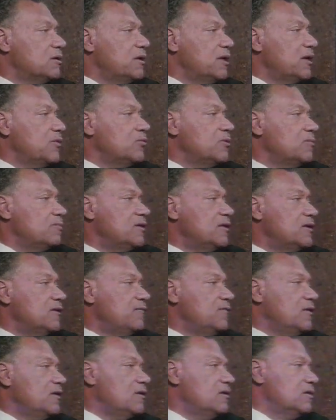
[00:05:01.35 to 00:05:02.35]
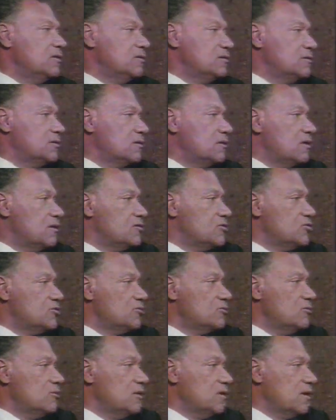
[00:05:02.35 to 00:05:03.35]
it would be difficult to
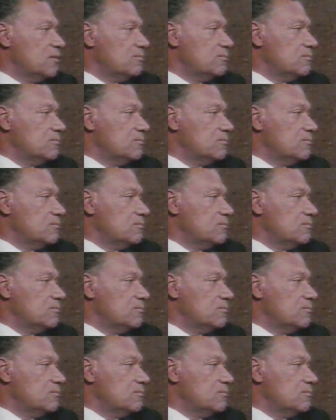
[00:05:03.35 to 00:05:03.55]
control them.